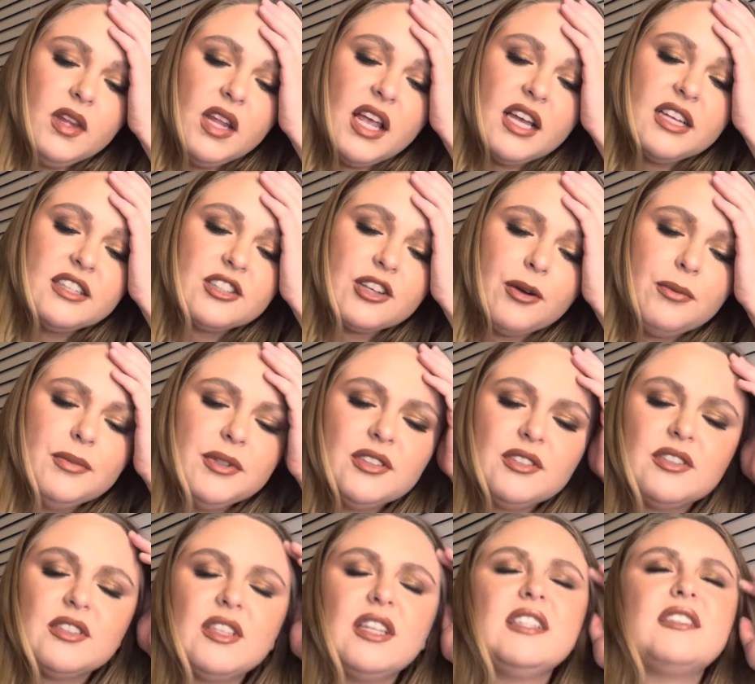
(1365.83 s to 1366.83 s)
It's
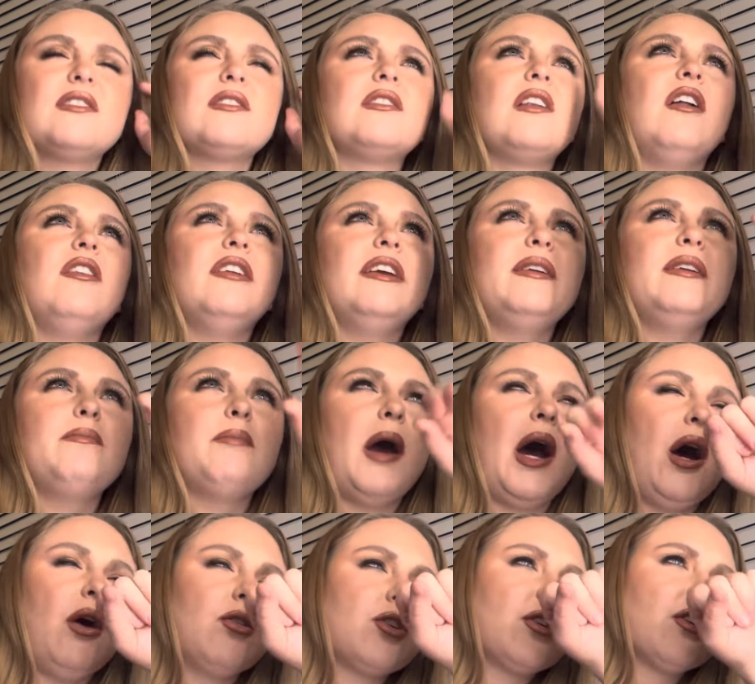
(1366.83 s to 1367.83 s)
almost, it's not like
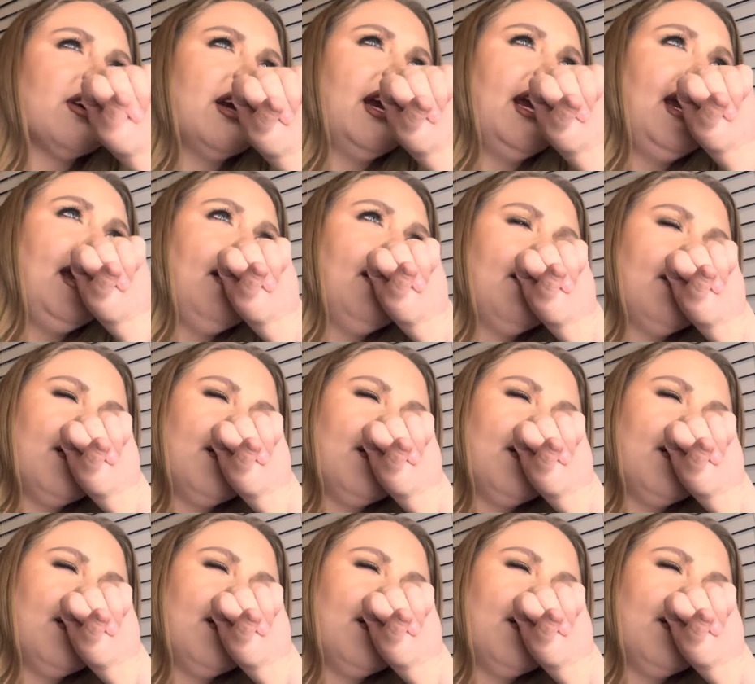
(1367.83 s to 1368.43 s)
powdery,